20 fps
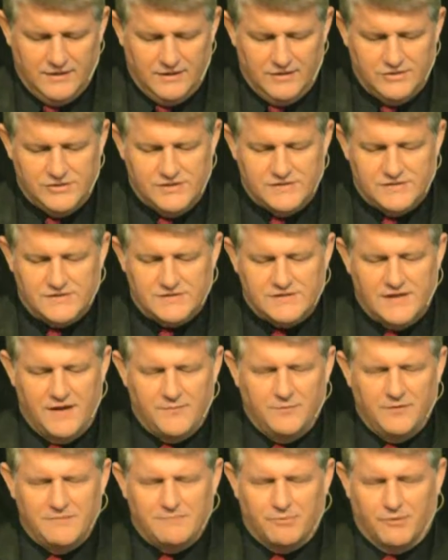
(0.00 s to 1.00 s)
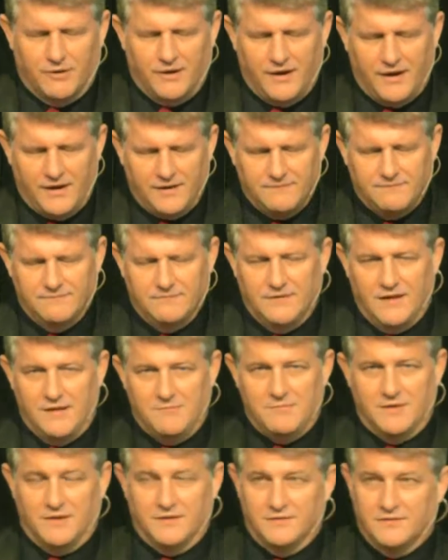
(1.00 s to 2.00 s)
In Jesus' name we pray.
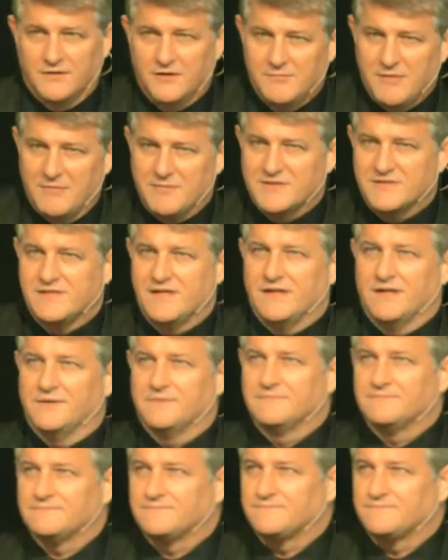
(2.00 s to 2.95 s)
Amen. You may be seated.